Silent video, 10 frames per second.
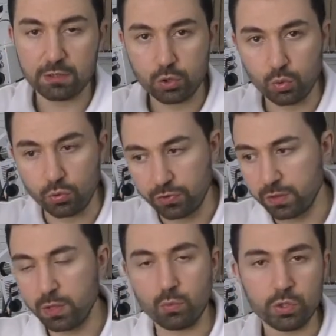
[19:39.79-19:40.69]
Tooth,
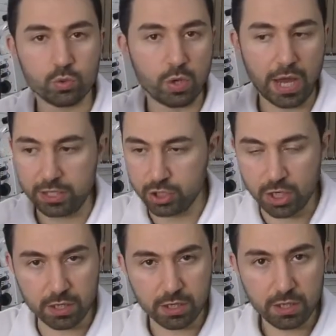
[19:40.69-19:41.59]
we do
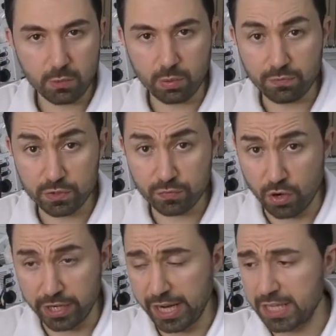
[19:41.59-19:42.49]
etching with
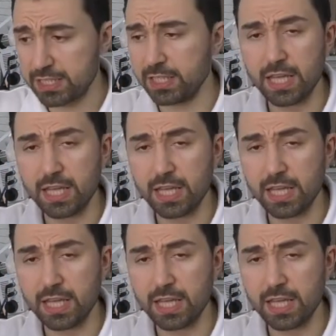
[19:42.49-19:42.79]
phosphoric acid,